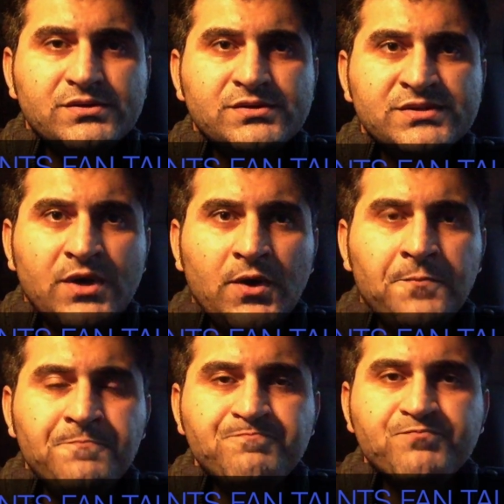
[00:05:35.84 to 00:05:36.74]

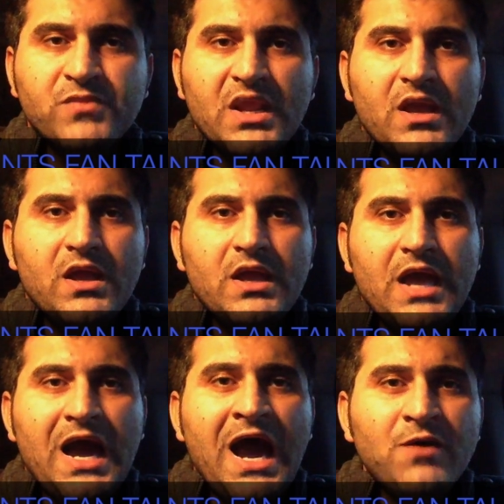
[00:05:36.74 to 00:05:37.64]
So,
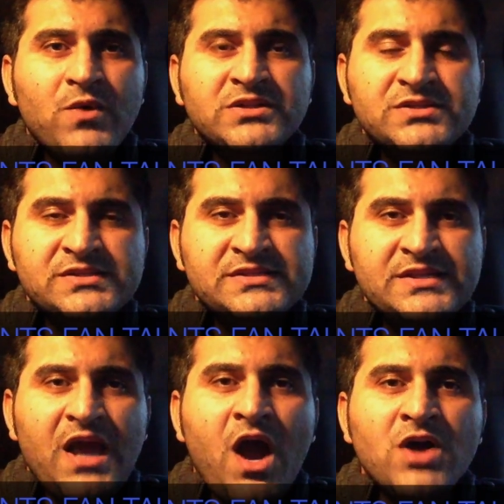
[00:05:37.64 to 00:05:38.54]
I want to
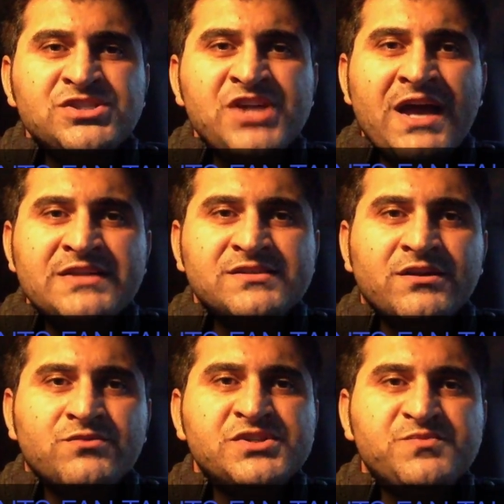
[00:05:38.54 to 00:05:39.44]
see how Giants
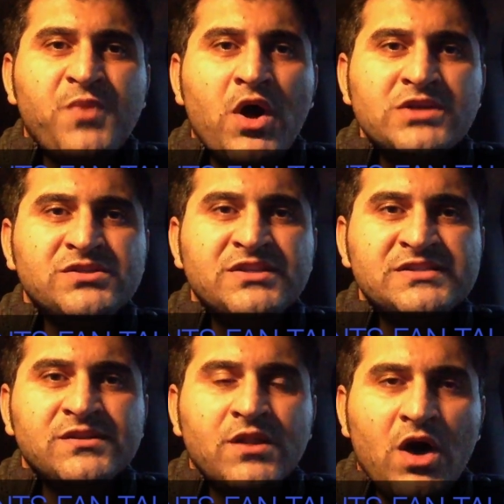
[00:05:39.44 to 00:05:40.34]
going to respond to
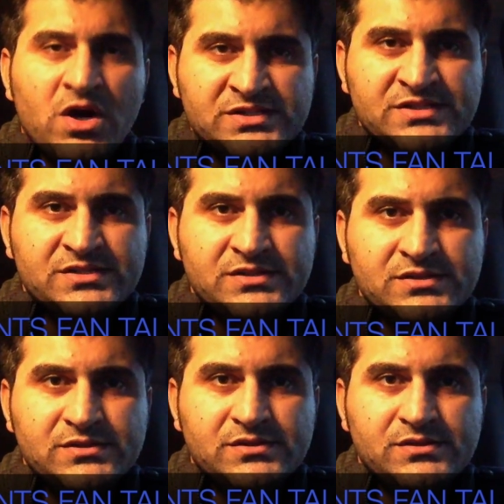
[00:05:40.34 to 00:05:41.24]
this loss,
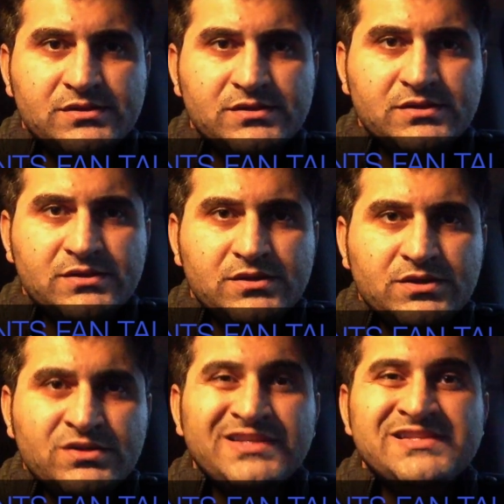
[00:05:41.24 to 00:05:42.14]

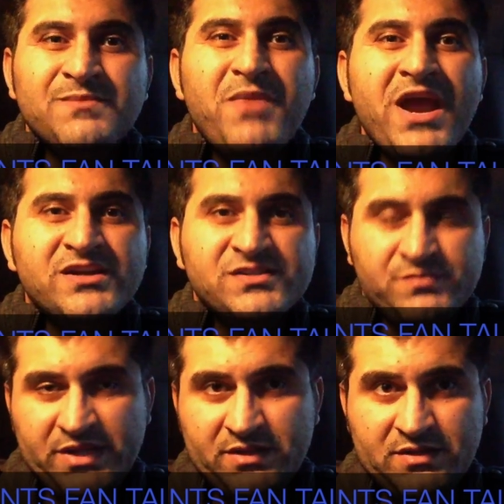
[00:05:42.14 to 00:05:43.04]
to this
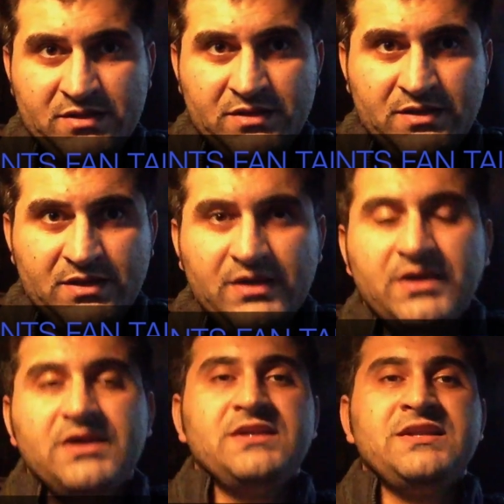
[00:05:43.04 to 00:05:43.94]
embarrassment.
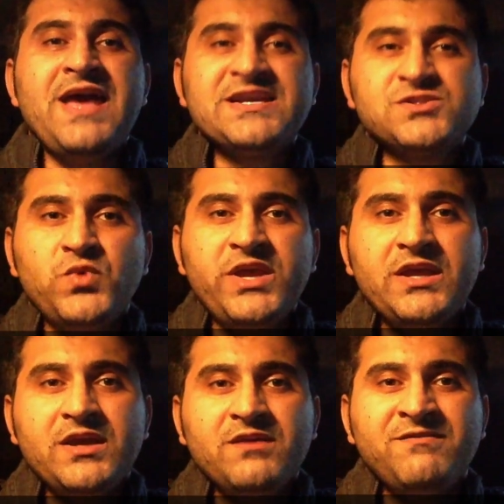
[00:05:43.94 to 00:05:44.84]
Next
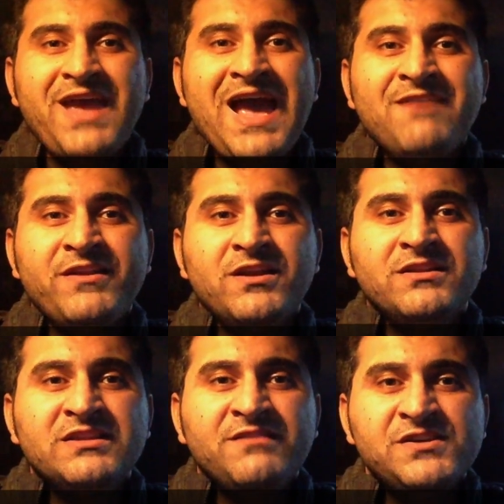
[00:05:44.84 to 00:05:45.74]
week, we have
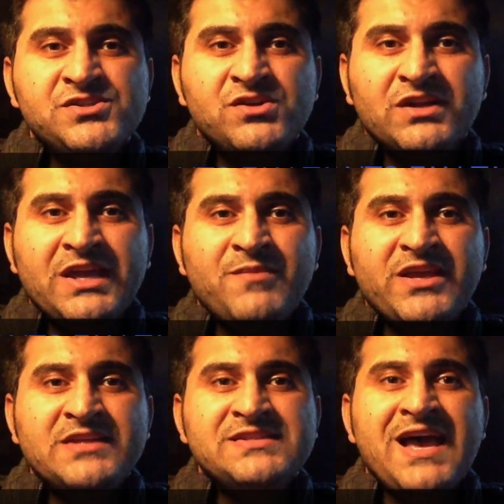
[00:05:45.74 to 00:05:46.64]
another divisional game
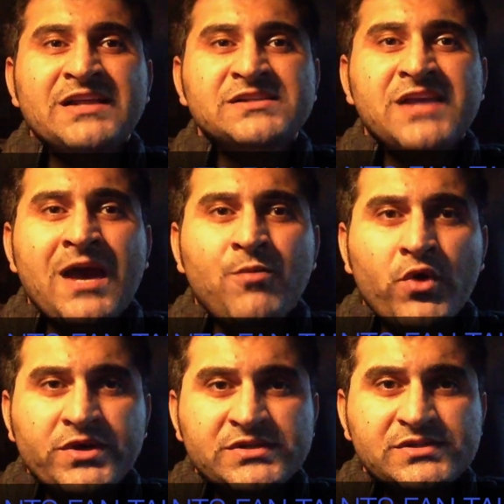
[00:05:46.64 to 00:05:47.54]
against Dallas
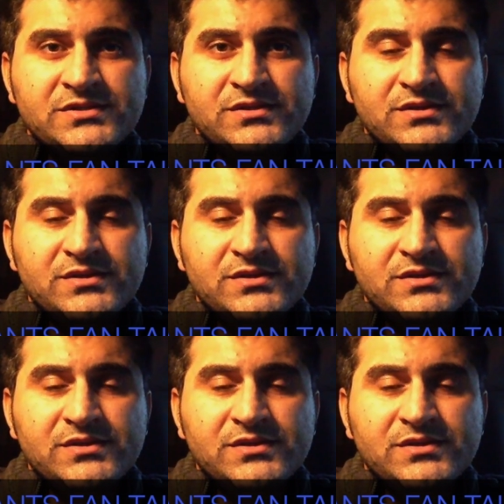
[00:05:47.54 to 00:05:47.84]
Cowboys.